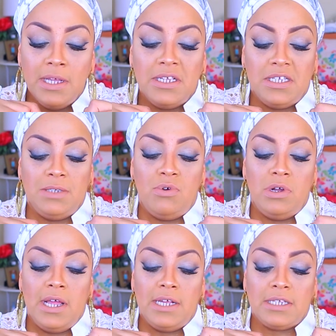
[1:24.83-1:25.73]
this is
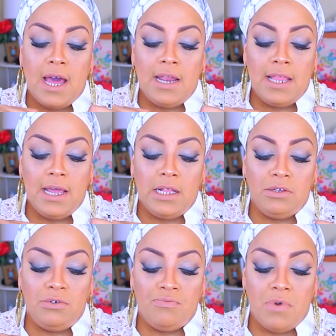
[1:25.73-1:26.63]
more or less kind of like a
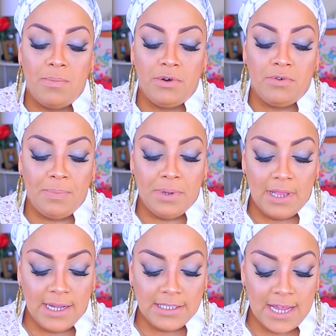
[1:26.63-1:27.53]
little rubber grippy
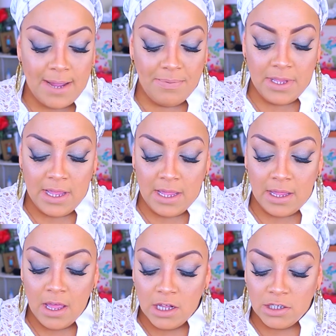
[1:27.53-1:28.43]
like type
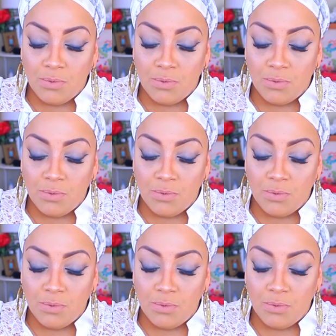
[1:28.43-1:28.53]
thing,